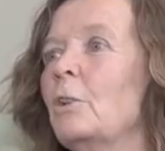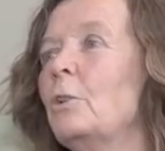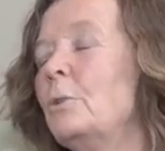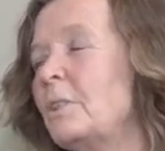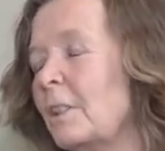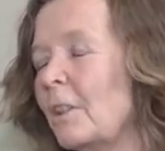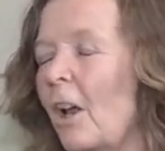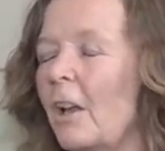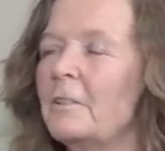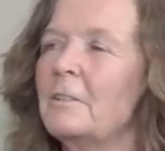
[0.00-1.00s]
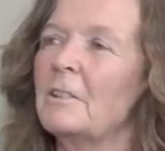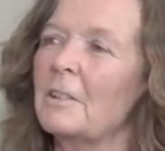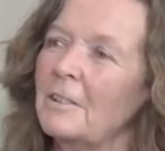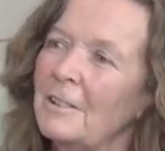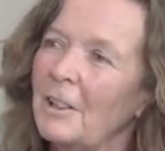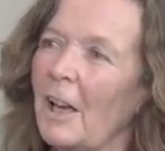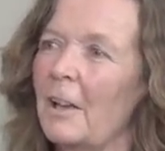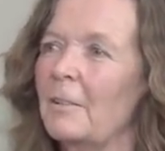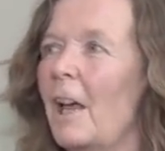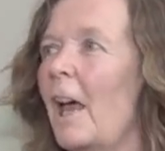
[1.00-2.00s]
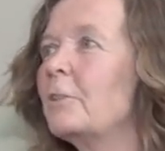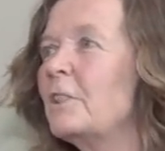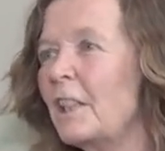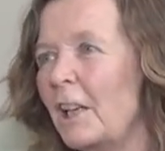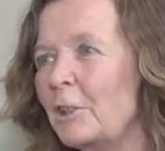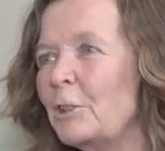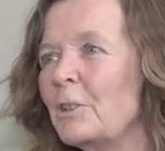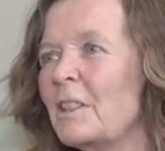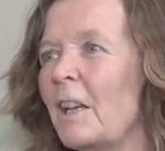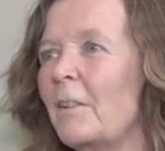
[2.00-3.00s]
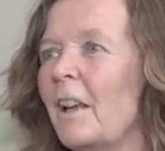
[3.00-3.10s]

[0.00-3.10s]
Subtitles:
who's enlightened? You can't, how dare you say that?